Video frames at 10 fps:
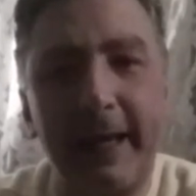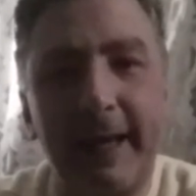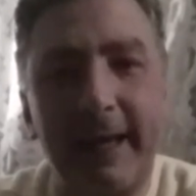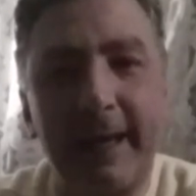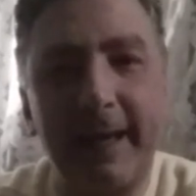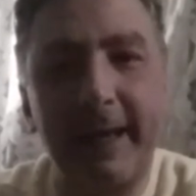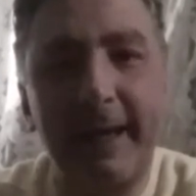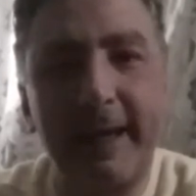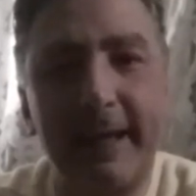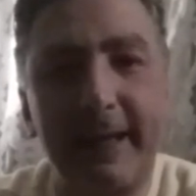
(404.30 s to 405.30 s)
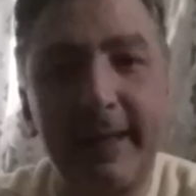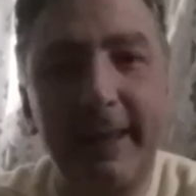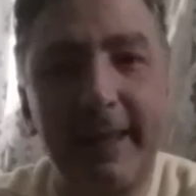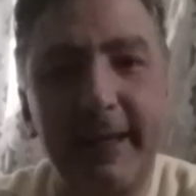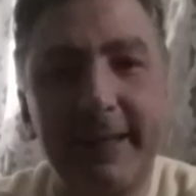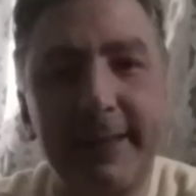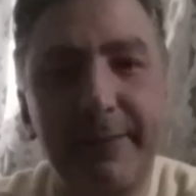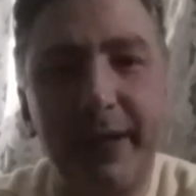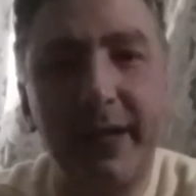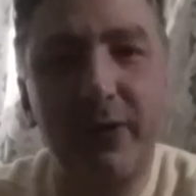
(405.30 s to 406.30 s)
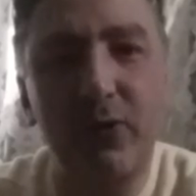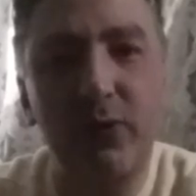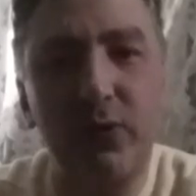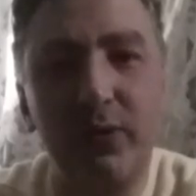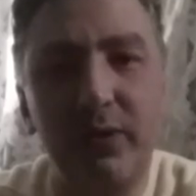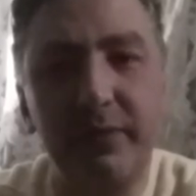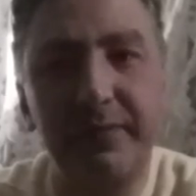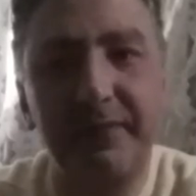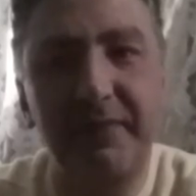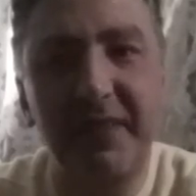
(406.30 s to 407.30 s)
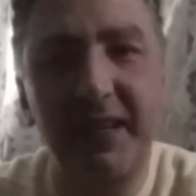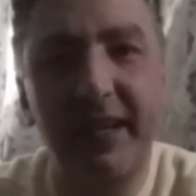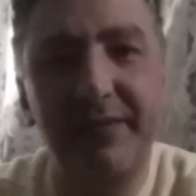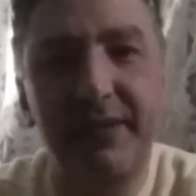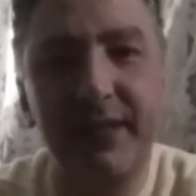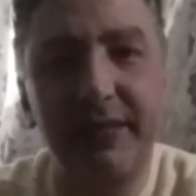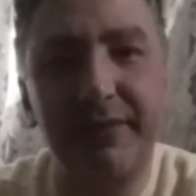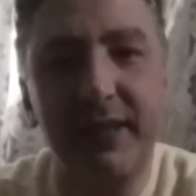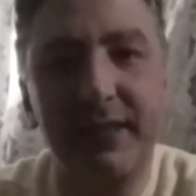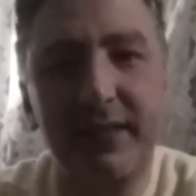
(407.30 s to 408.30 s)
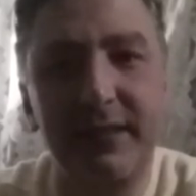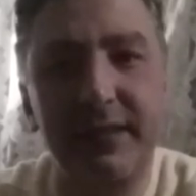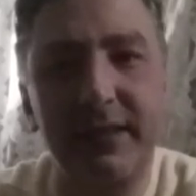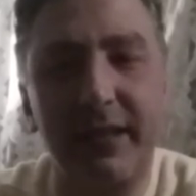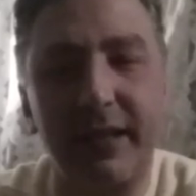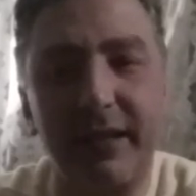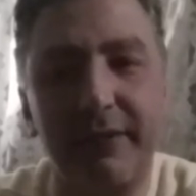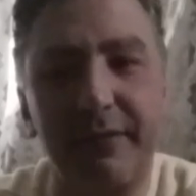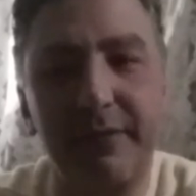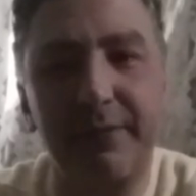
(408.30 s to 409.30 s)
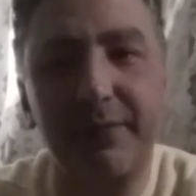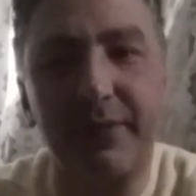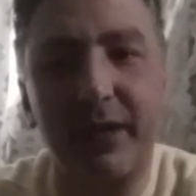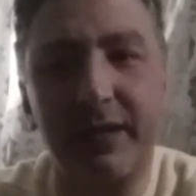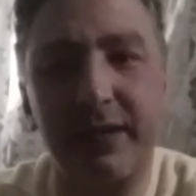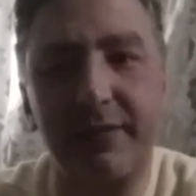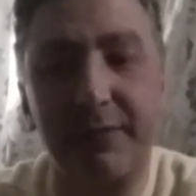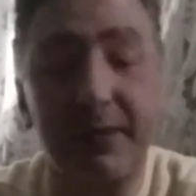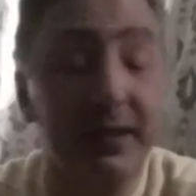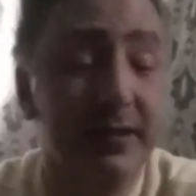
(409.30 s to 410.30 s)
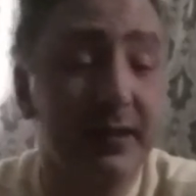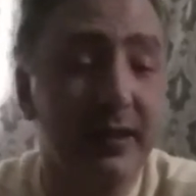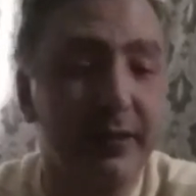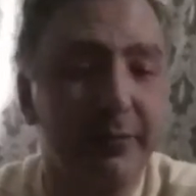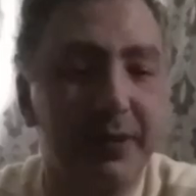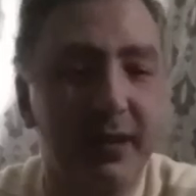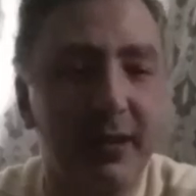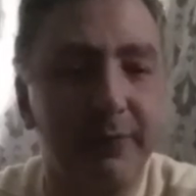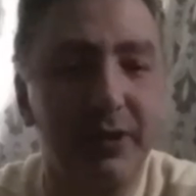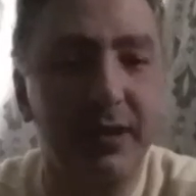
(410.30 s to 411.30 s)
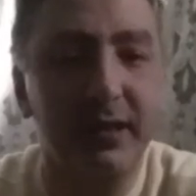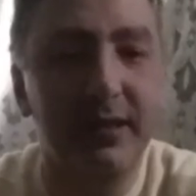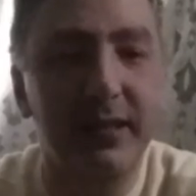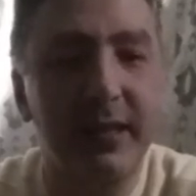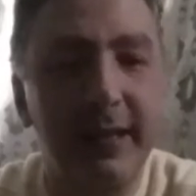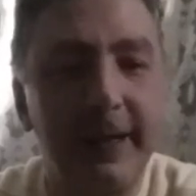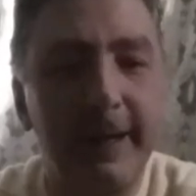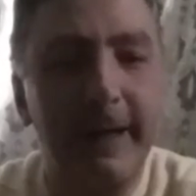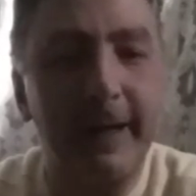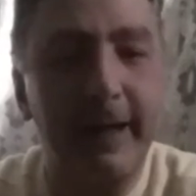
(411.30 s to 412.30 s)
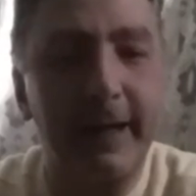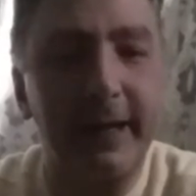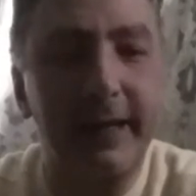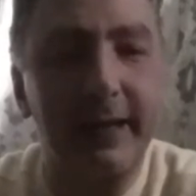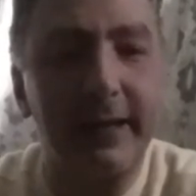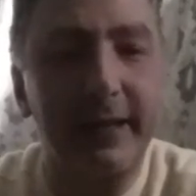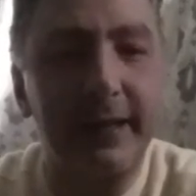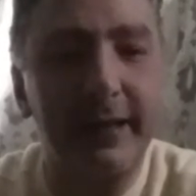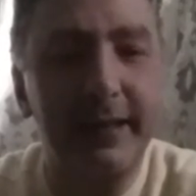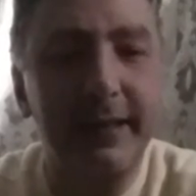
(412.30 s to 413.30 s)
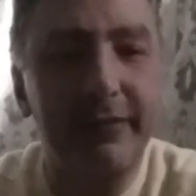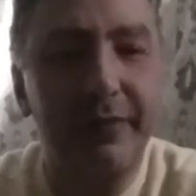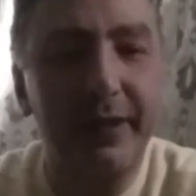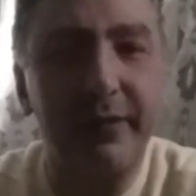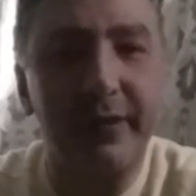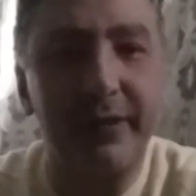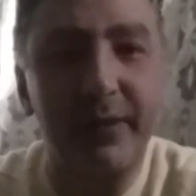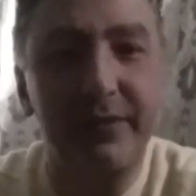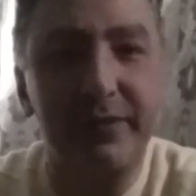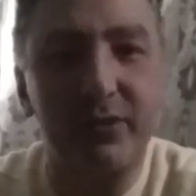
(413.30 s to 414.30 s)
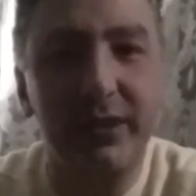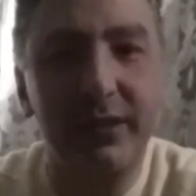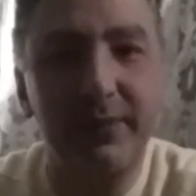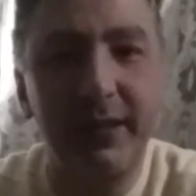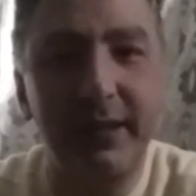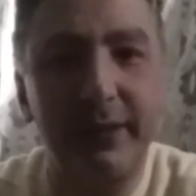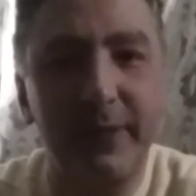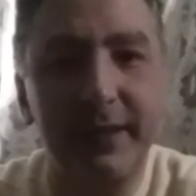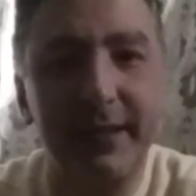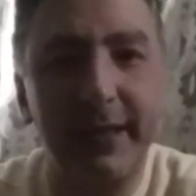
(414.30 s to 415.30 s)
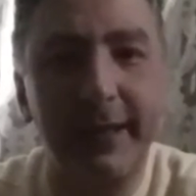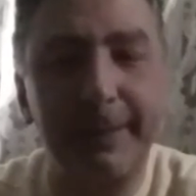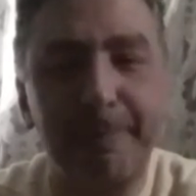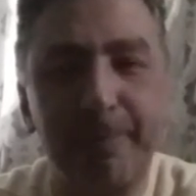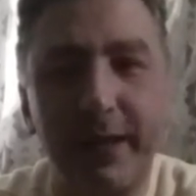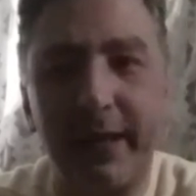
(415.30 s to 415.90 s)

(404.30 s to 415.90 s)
And that is about all I have to say for this brand, with this particular product. Thank you very much for joining me once again.